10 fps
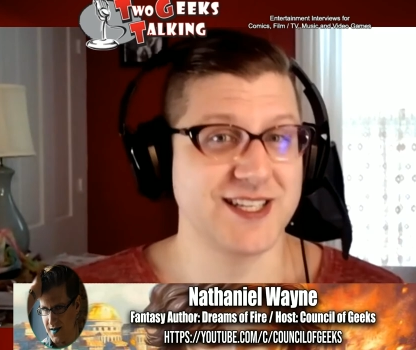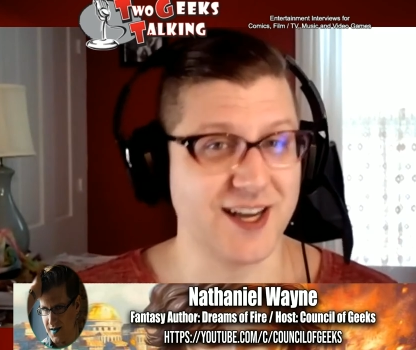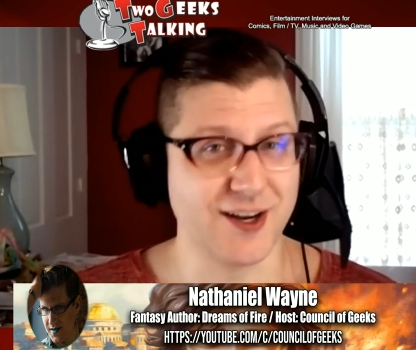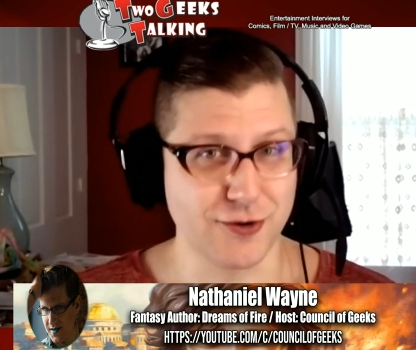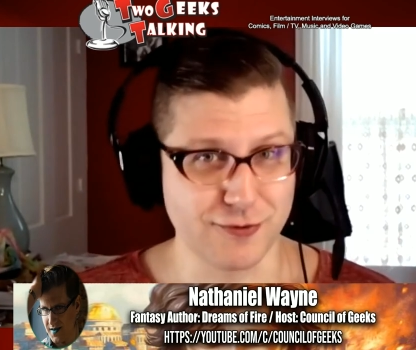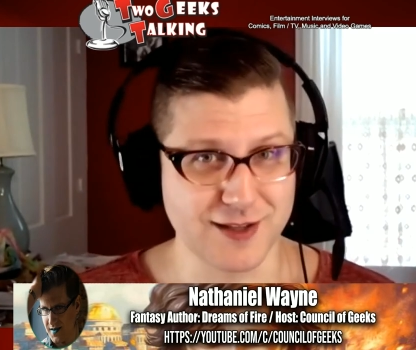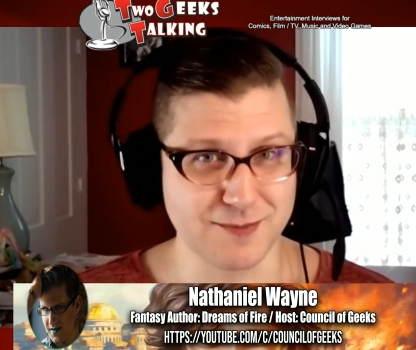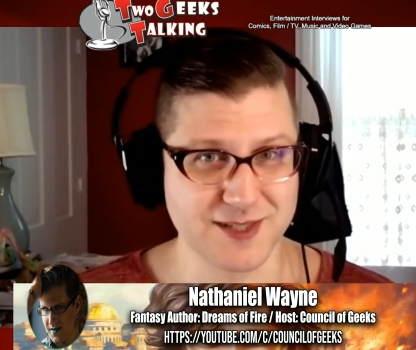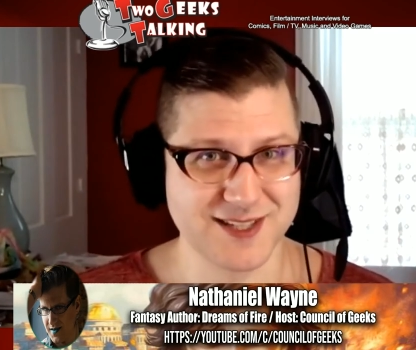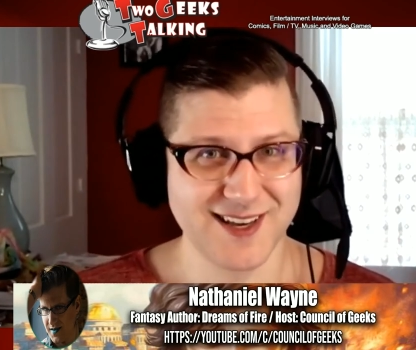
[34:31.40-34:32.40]

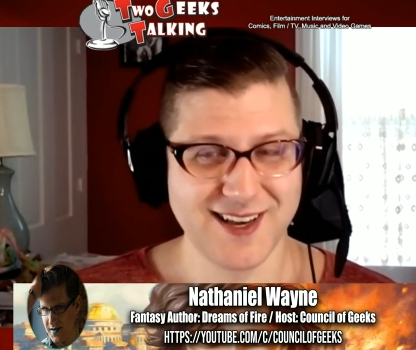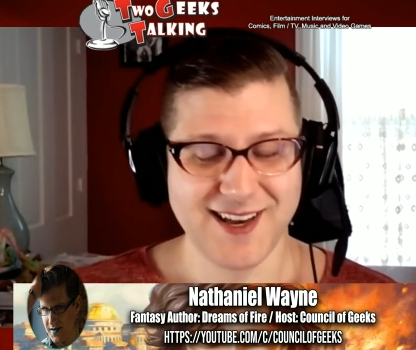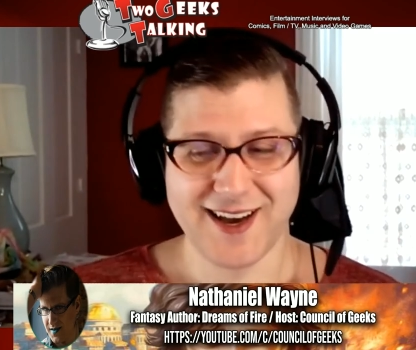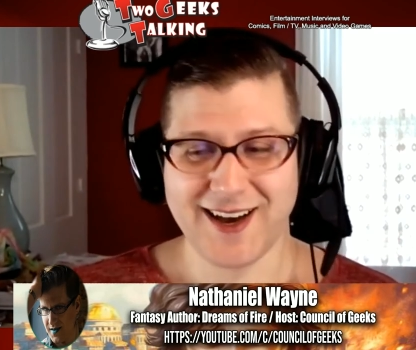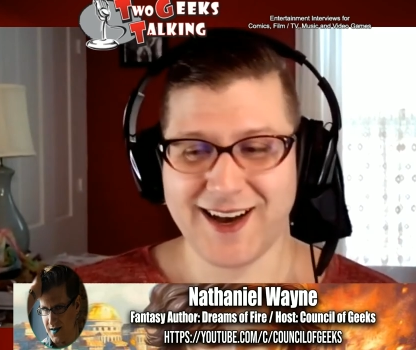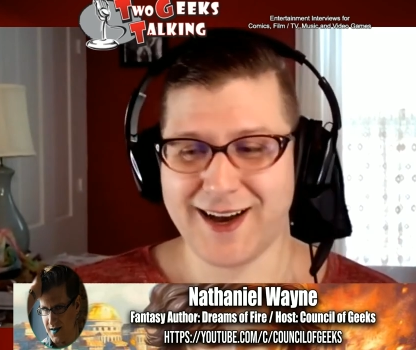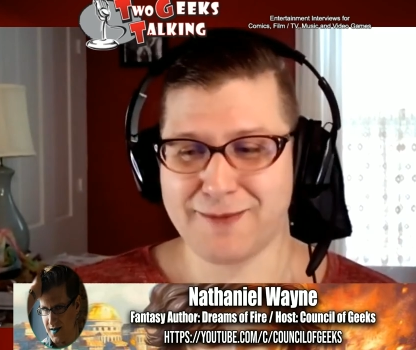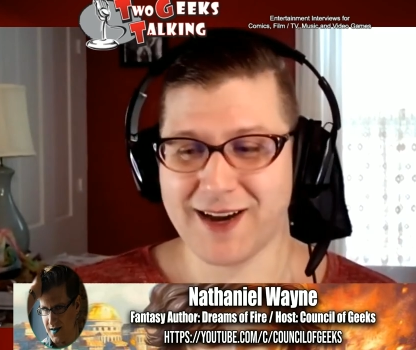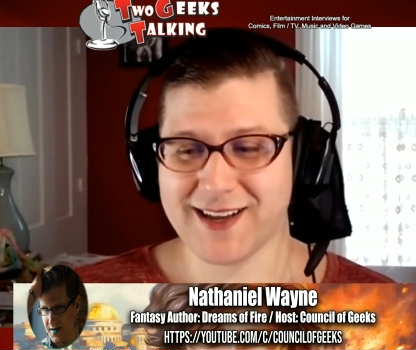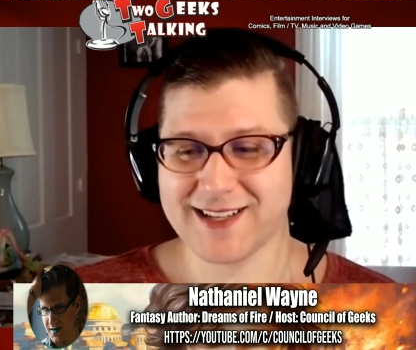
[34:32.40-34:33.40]
Speaker 1: algorithms. Uh, I'm
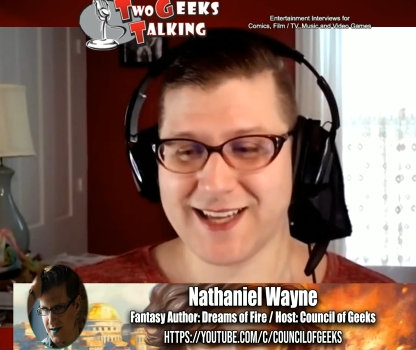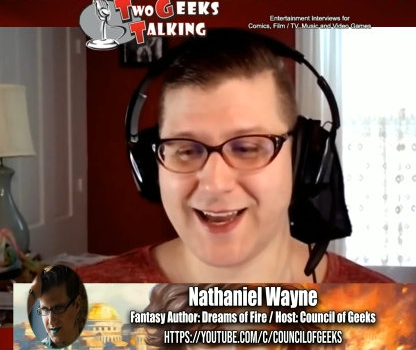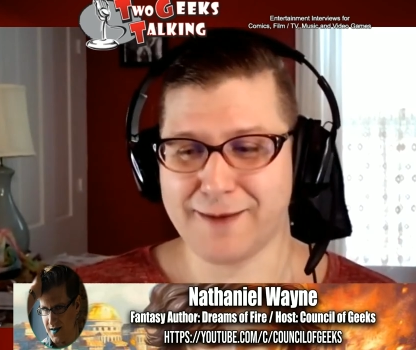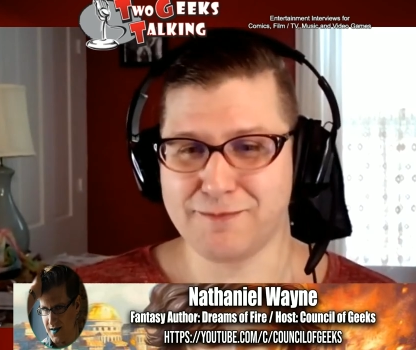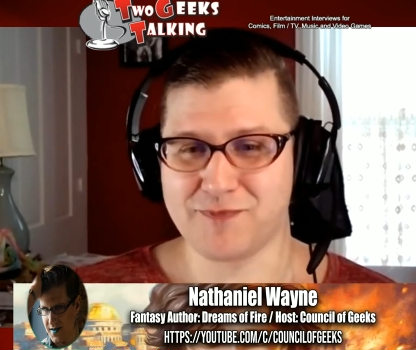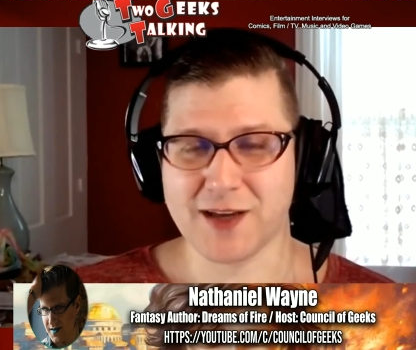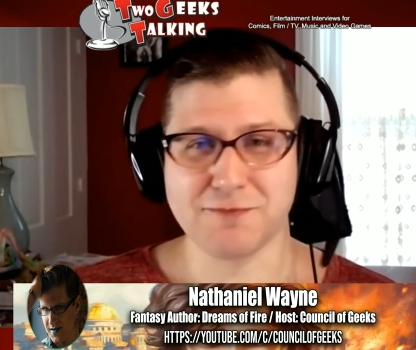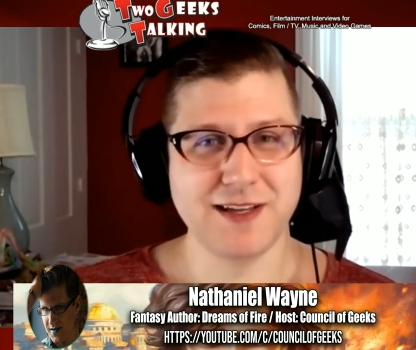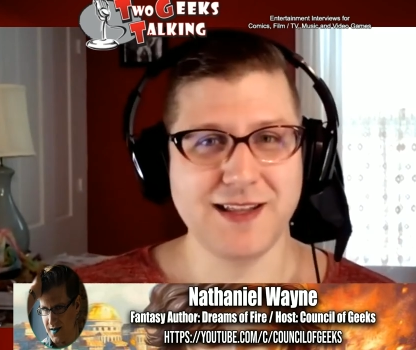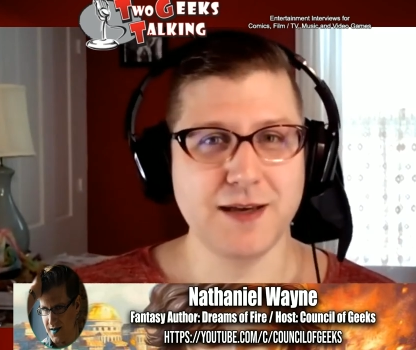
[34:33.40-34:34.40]
not going to say I'm
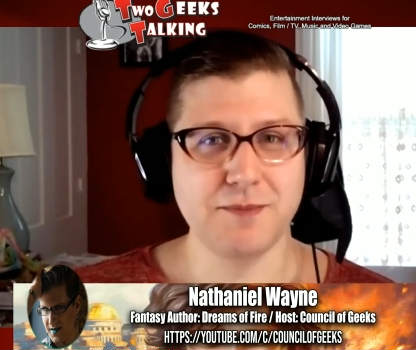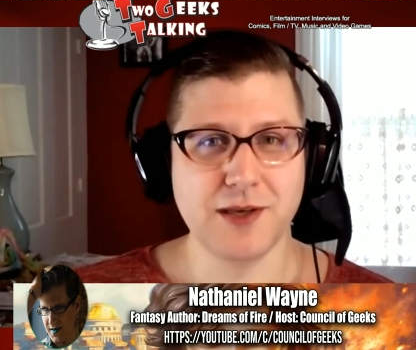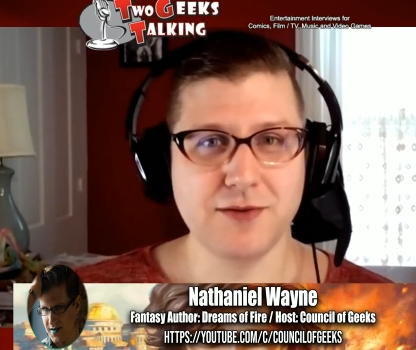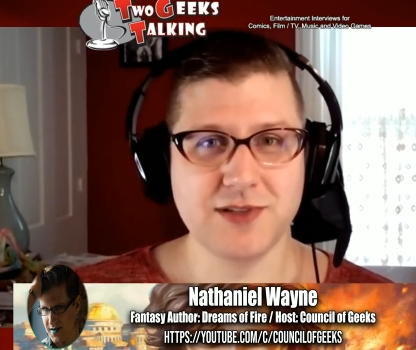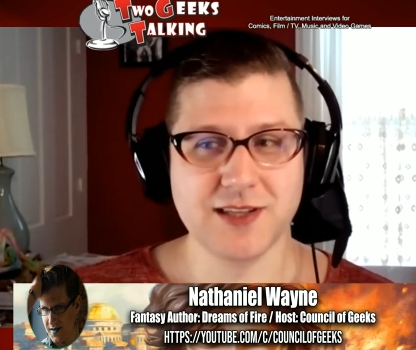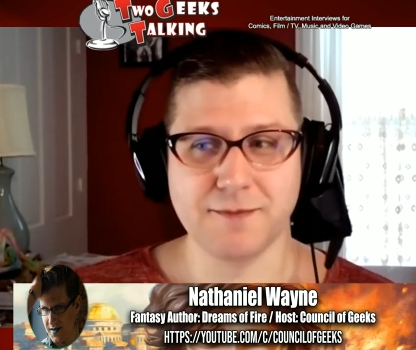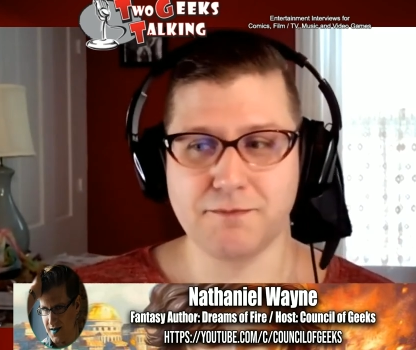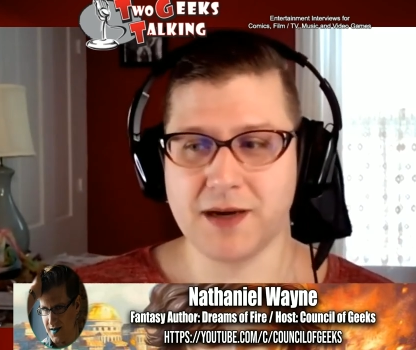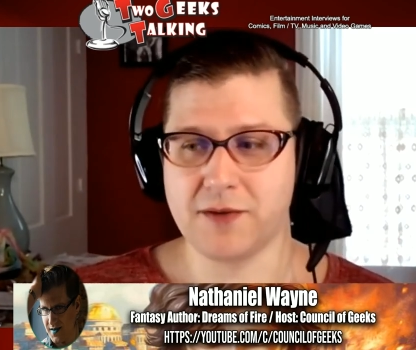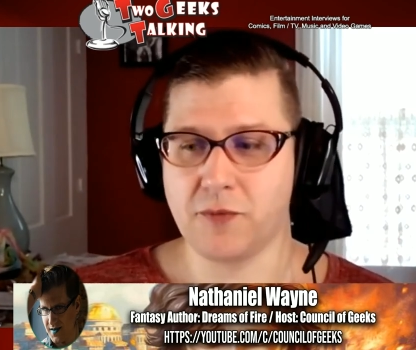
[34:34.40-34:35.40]
completely immune to them,
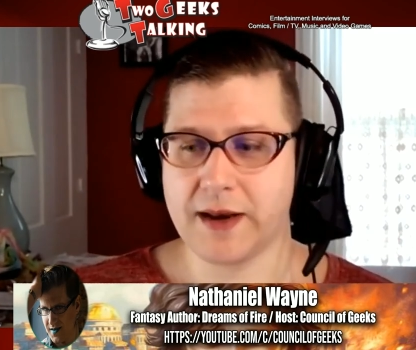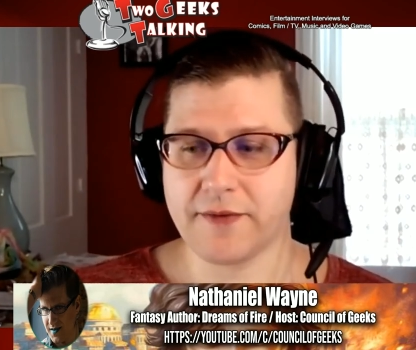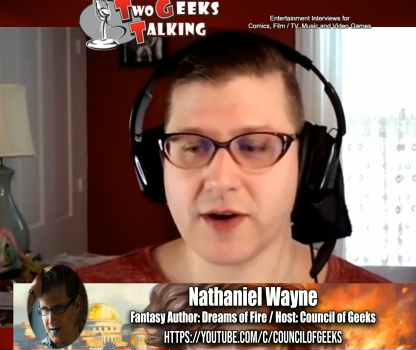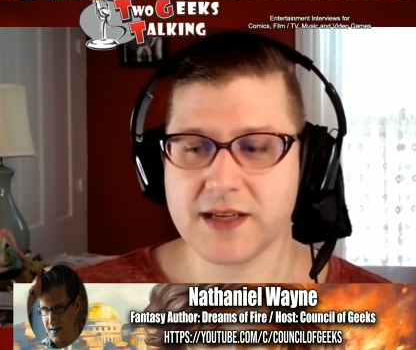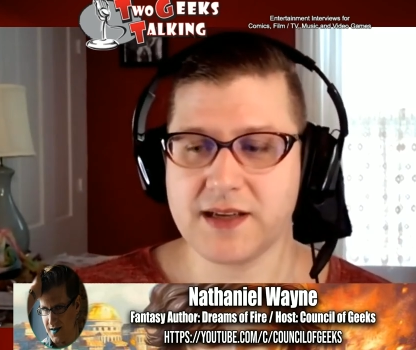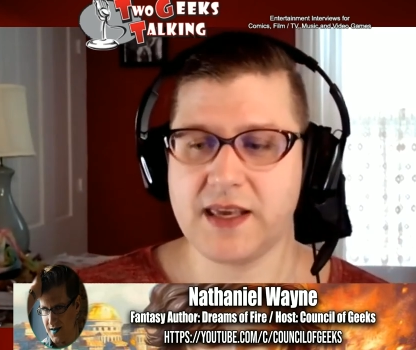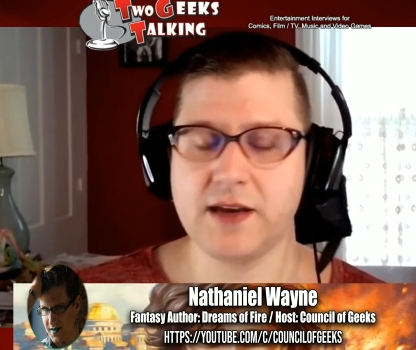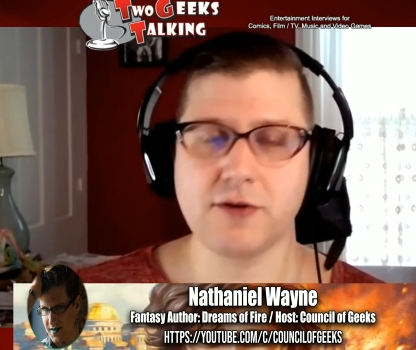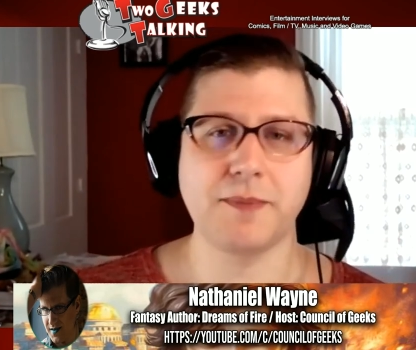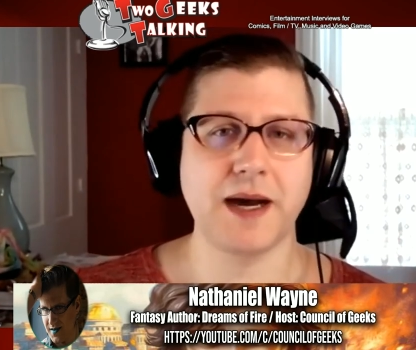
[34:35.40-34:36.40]
but whenever I
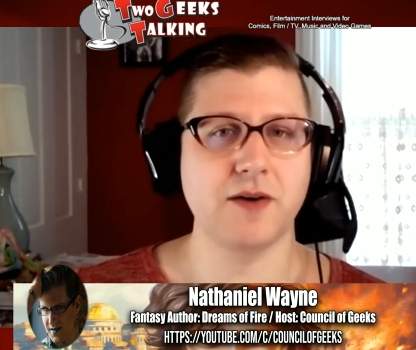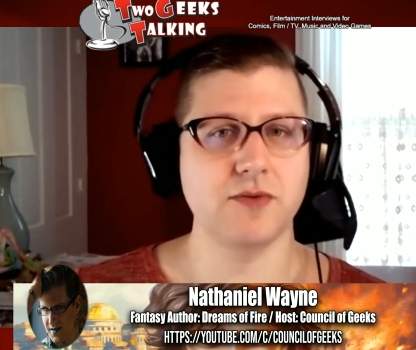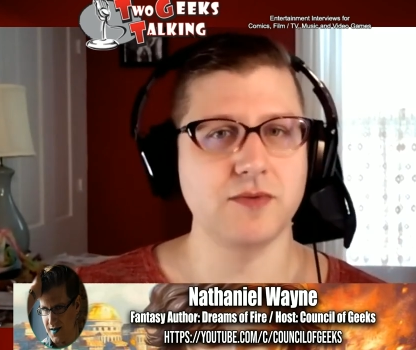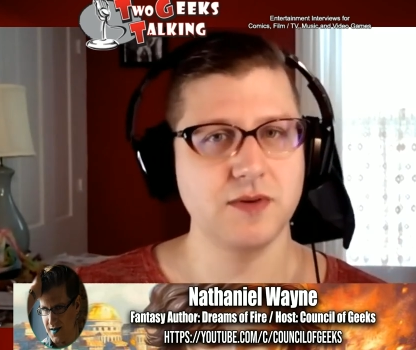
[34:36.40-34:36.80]
hear about